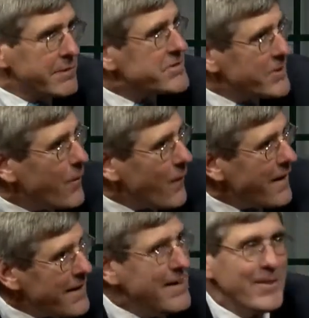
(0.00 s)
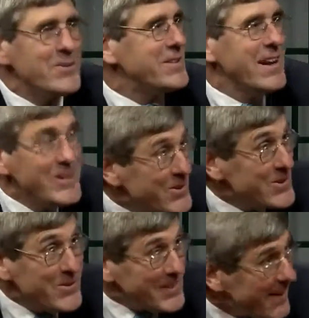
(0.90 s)
But you know what? There's
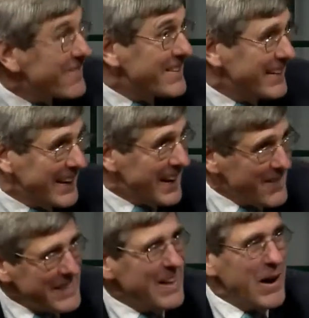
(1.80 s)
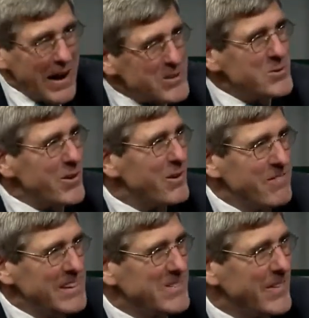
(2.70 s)
dangers with everything. I mean, I just wrote a
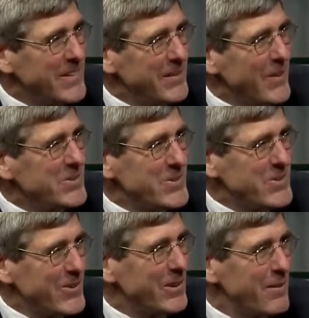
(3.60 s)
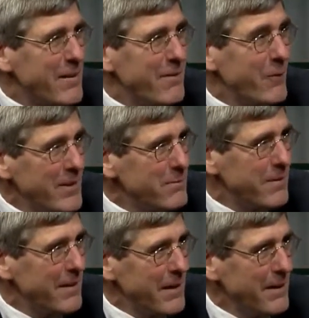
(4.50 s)
piece for the Wall Street Journal about
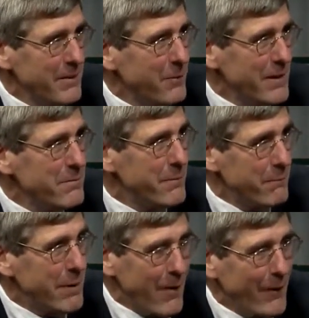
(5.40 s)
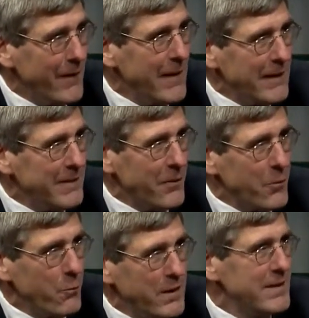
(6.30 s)
wind power.
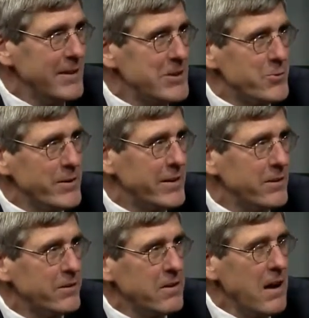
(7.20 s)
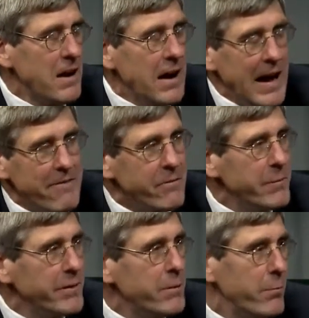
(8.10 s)
The wind industry kills
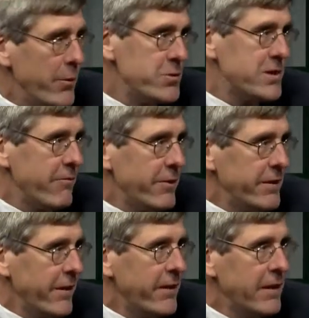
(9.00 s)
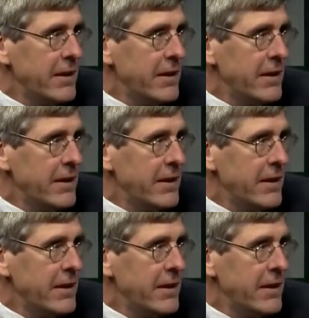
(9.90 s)
500,000 birds every year.